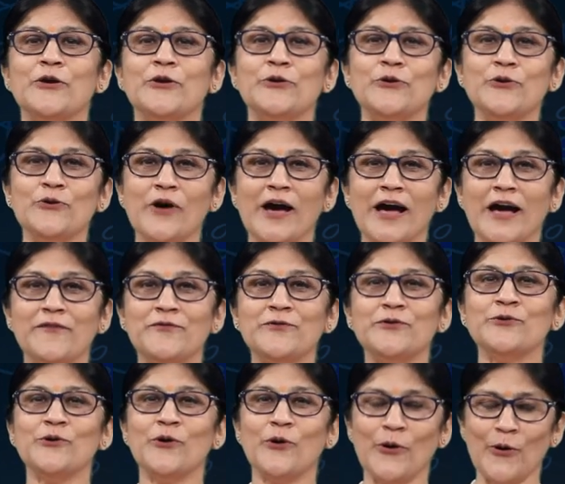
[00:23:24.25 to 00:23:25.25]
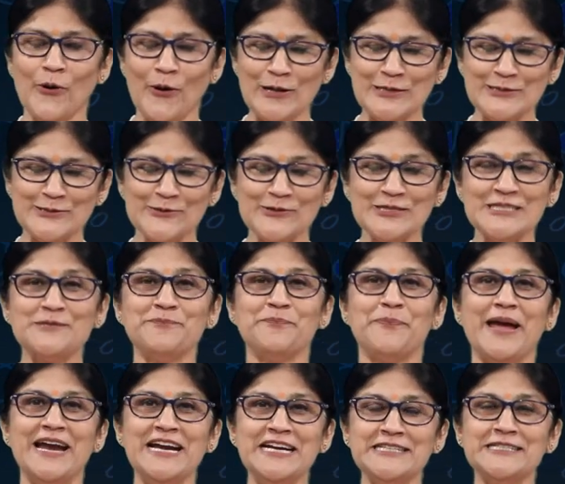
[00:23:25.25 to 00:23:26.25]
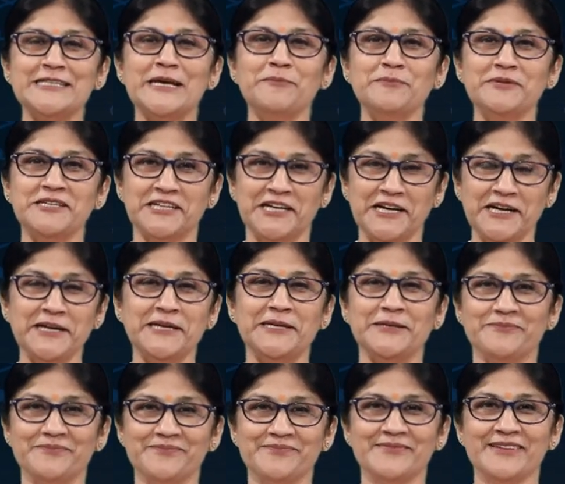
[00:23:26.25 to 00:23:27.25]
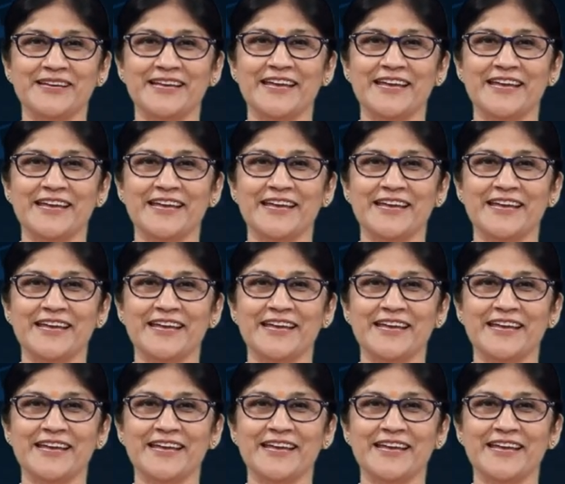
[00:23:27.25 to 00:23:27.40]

you have to also spend some time